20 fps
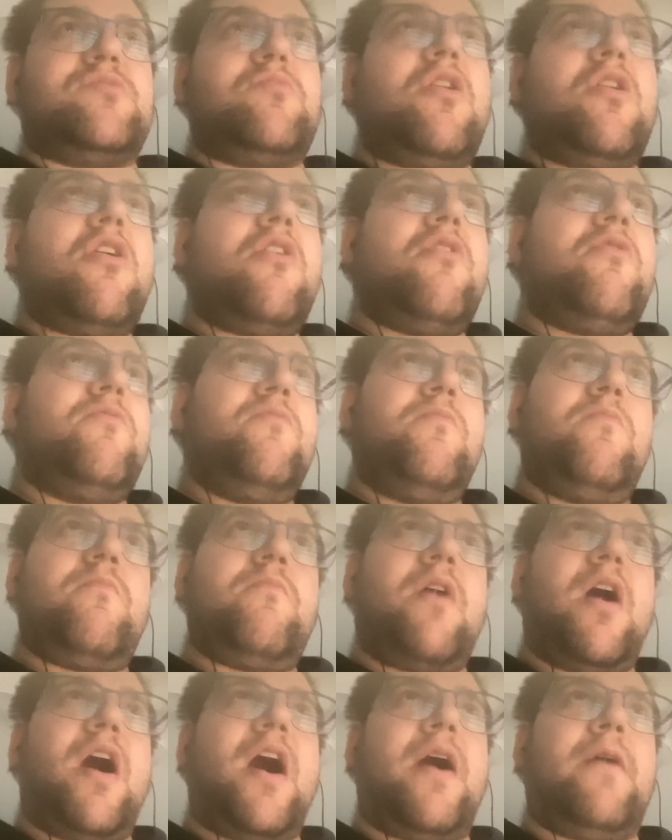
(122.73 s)
well.
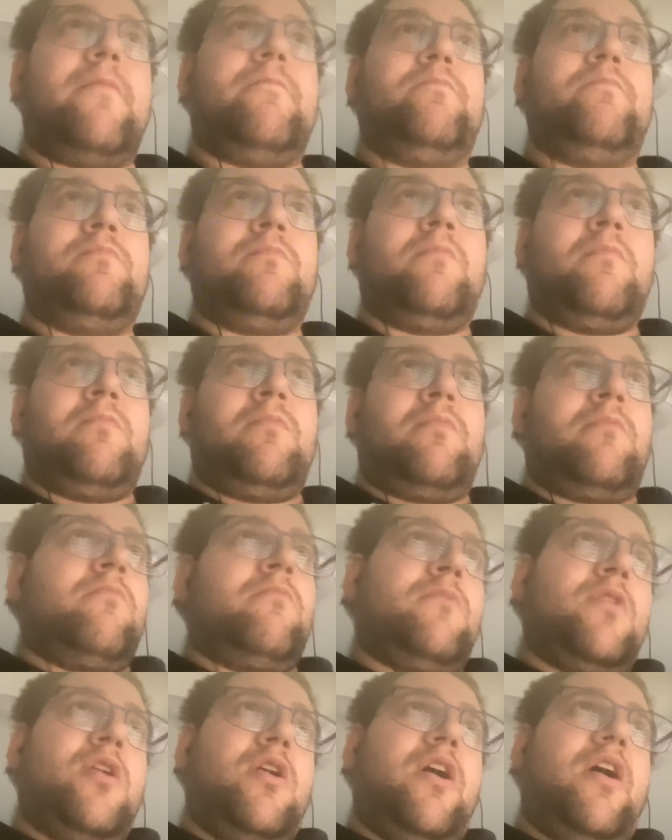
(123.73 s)

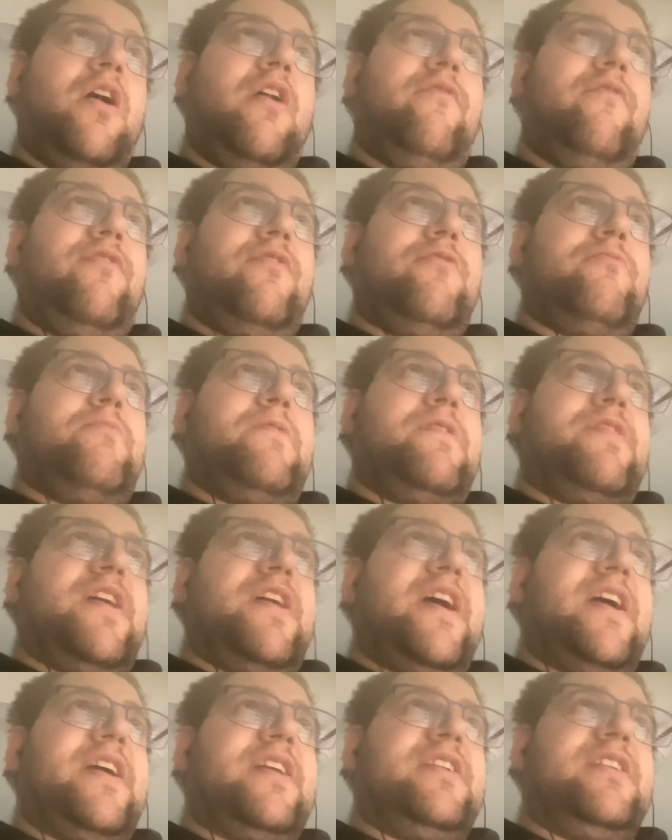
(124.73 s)
Hopefully we'll be
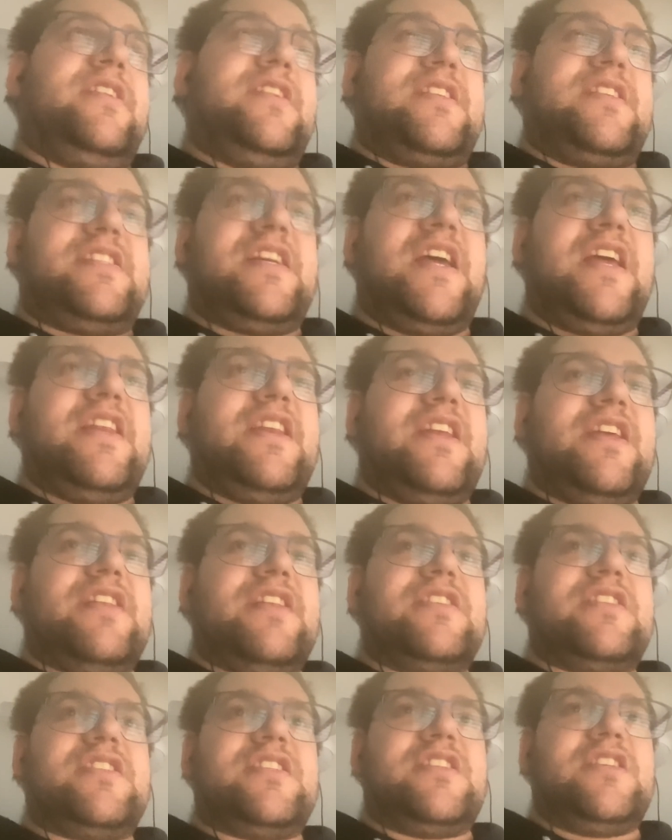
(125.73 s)
there in
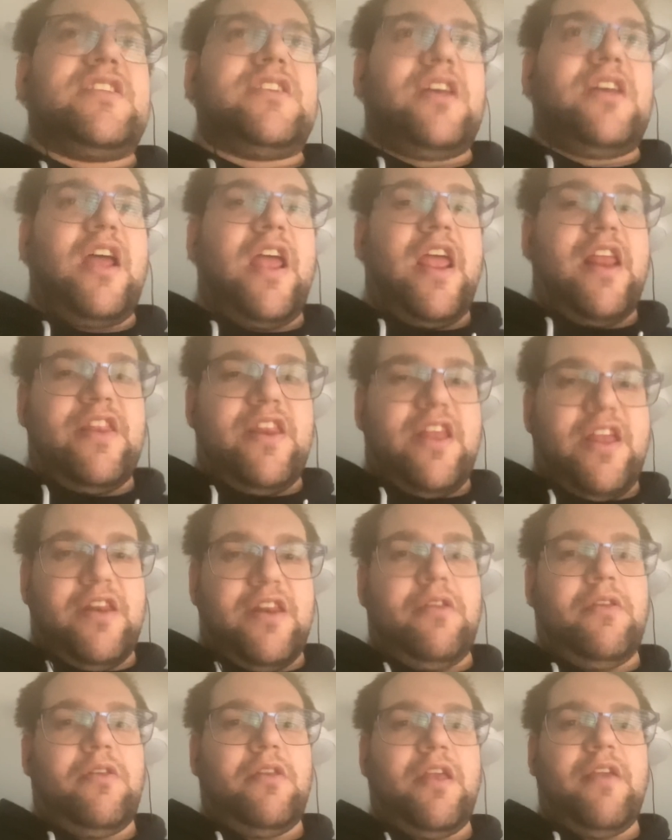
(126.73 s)
attendance. And
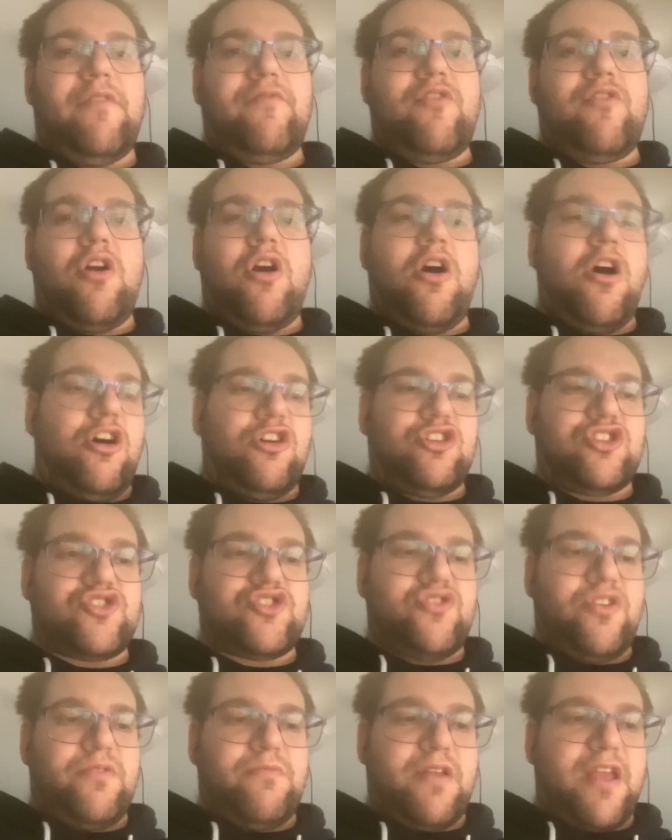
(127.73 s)
then if not, I'll
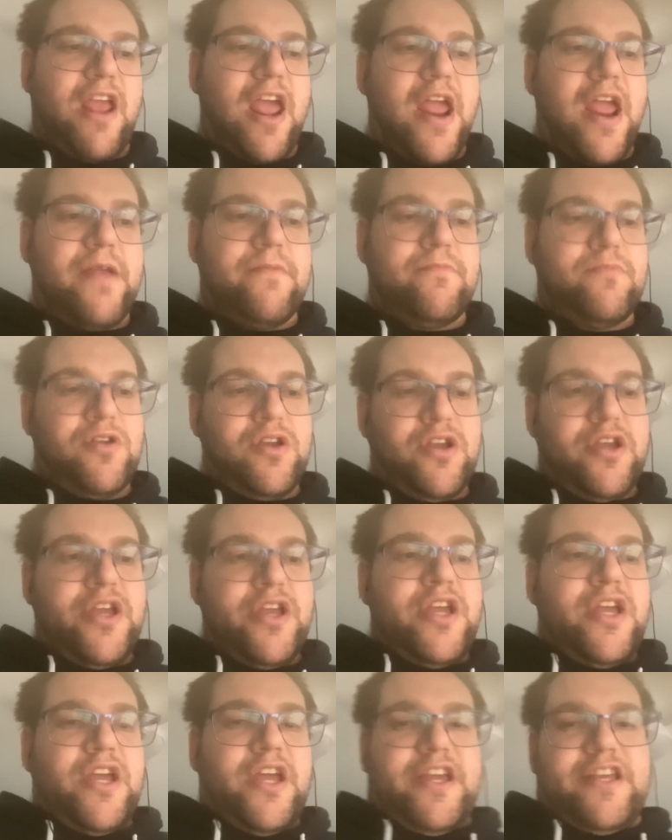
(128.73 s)
stream the game
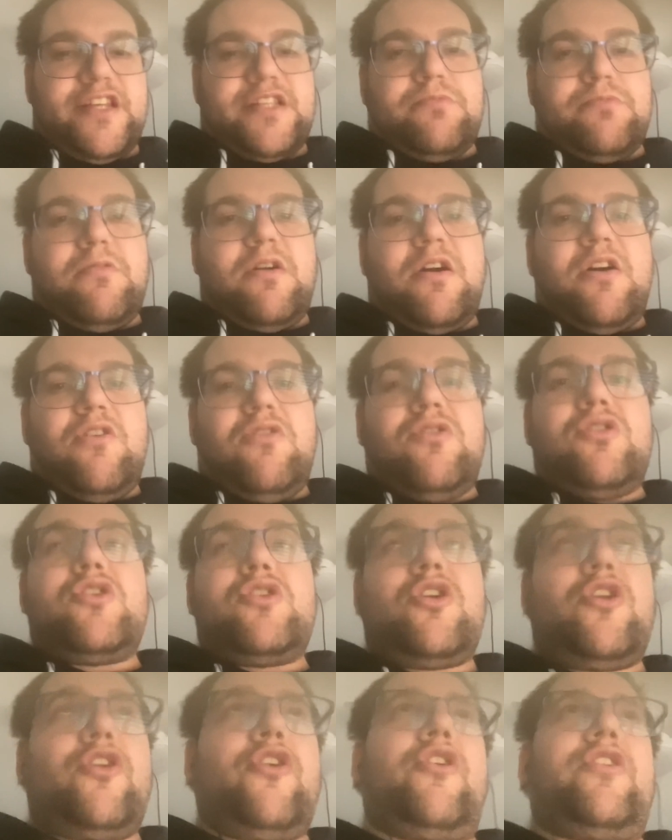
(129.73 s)
as well.
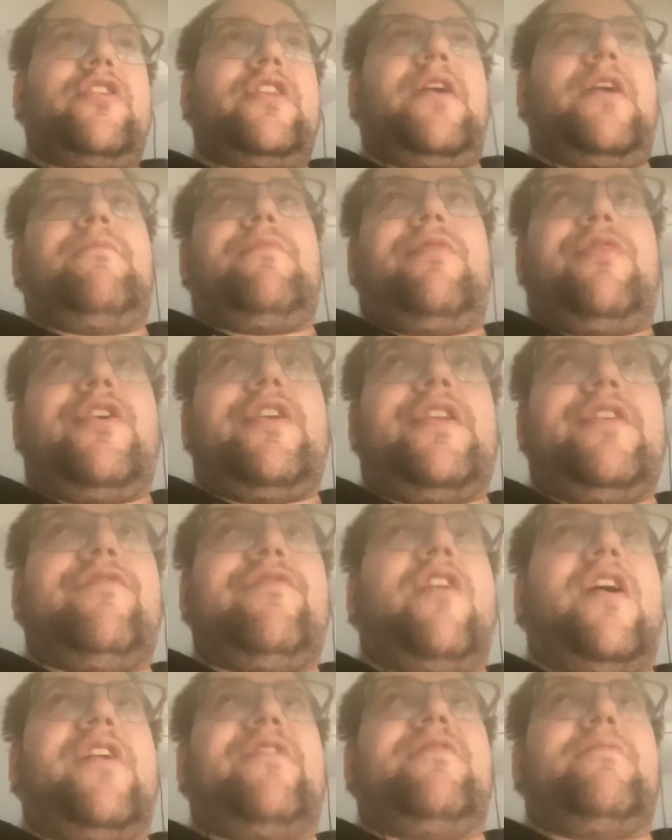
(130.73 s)
Got number
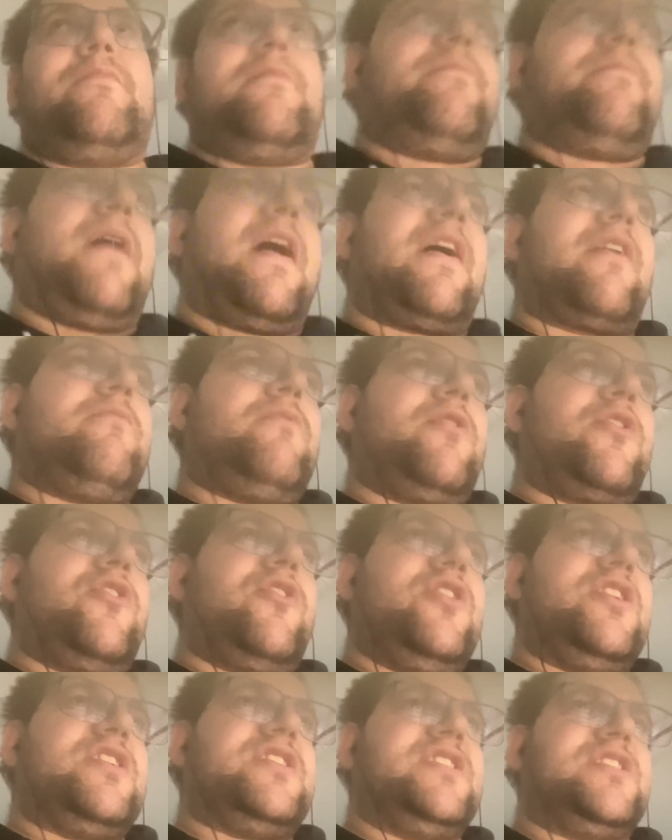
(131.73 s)
35 on the back of my
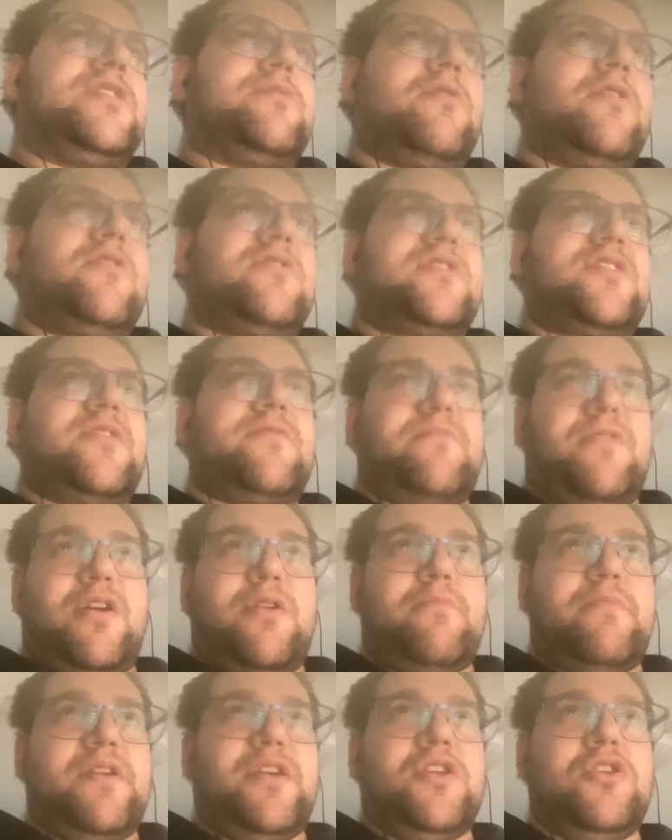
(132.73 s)
Guernsey as well. So I'm going
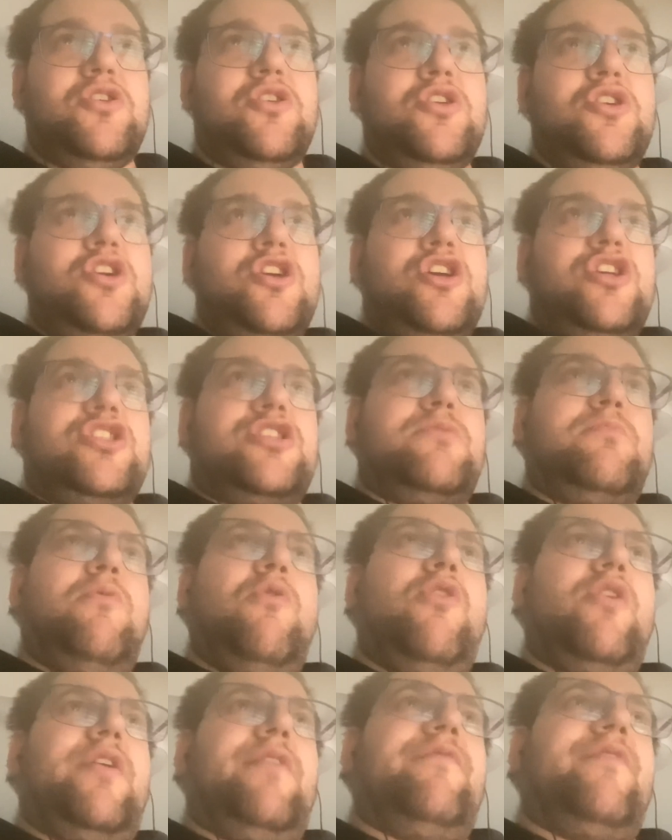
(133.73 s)
to be
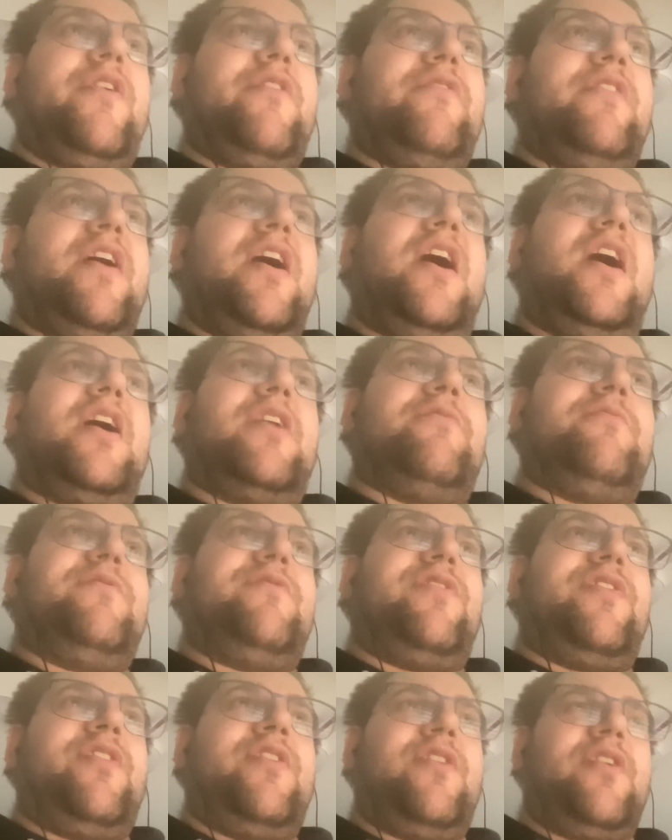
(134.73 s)
supporting very hard
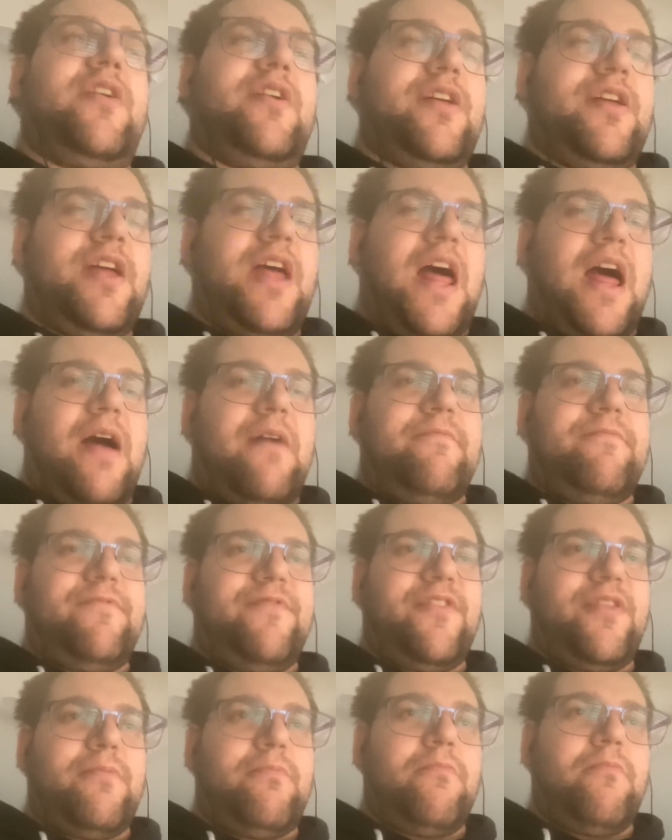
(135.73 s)
with
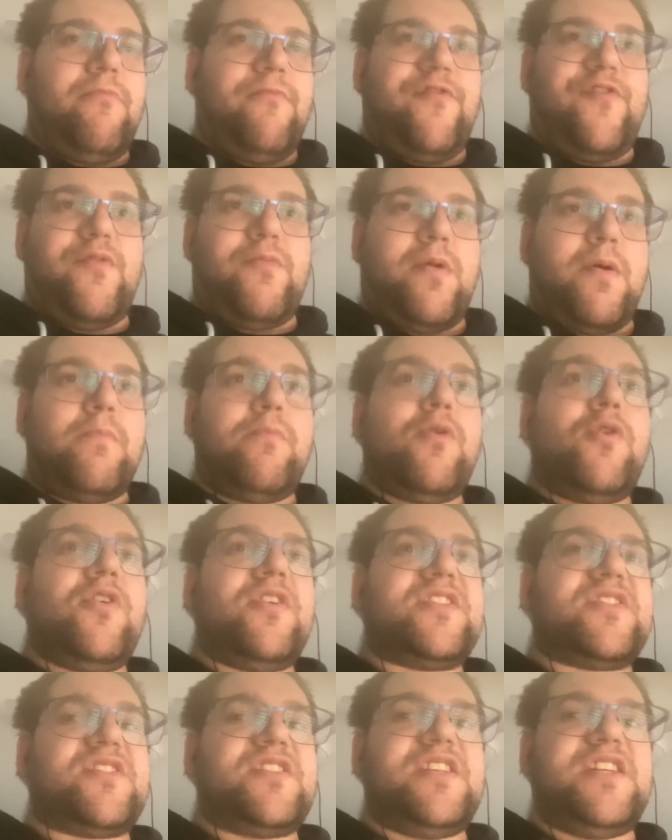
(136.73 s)
for my
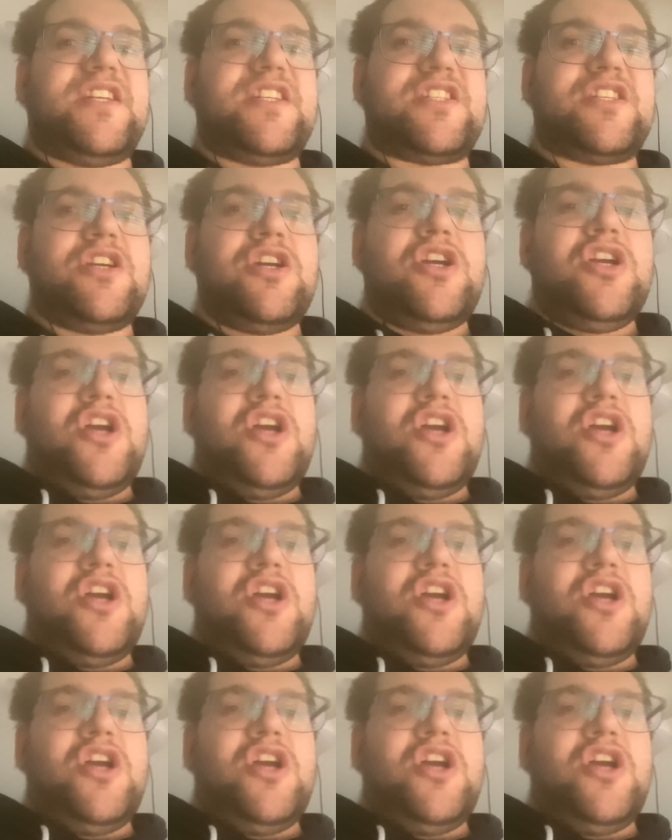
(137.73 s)
boys in this.